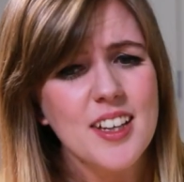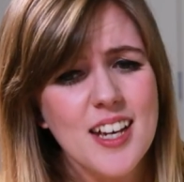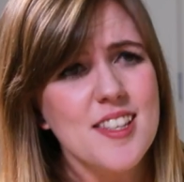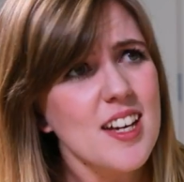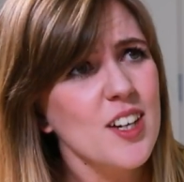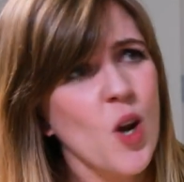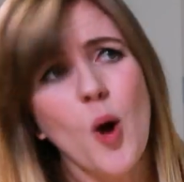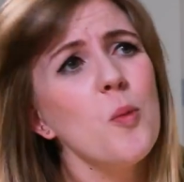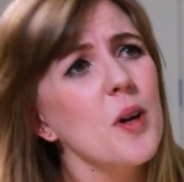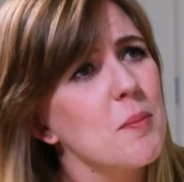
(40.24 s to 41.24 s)
Yes, I
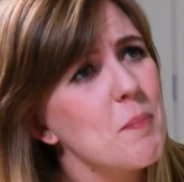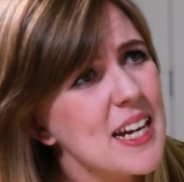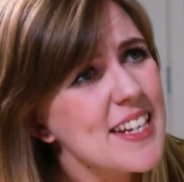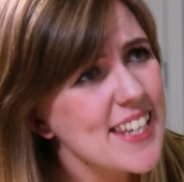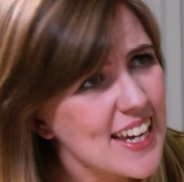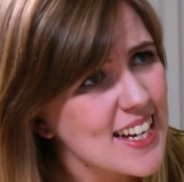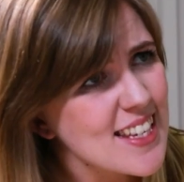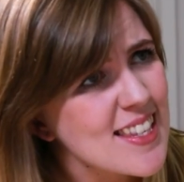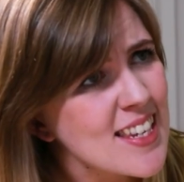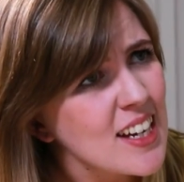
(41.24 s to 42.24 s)
know what meat
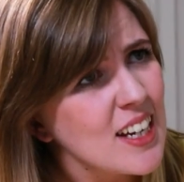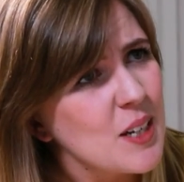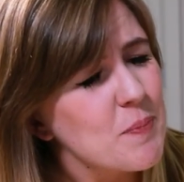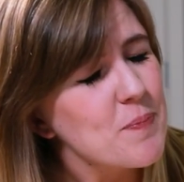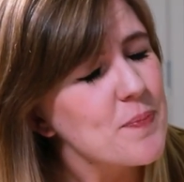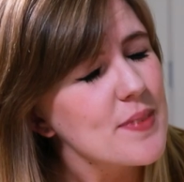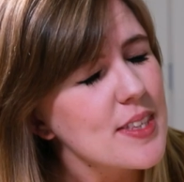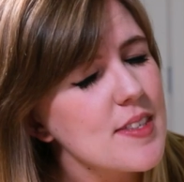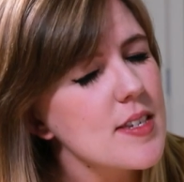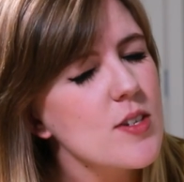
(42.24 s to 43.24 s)
is.
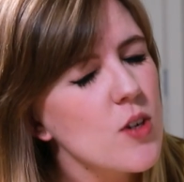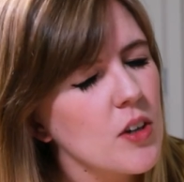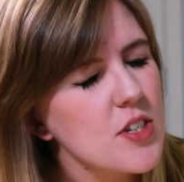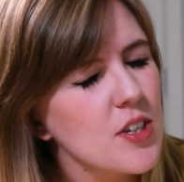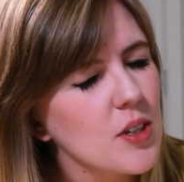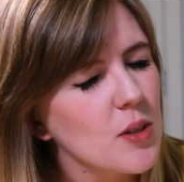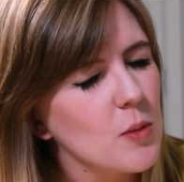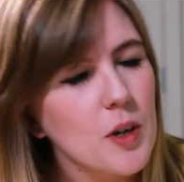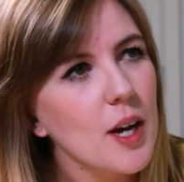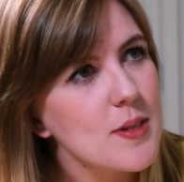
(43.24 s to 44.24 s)
This is not
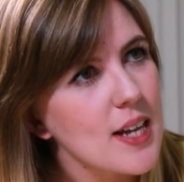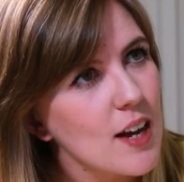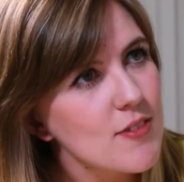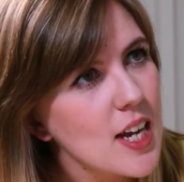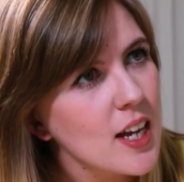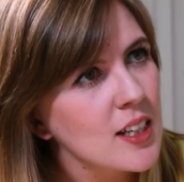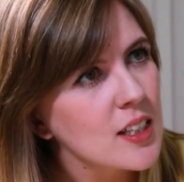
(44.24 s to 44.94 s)
what I was after.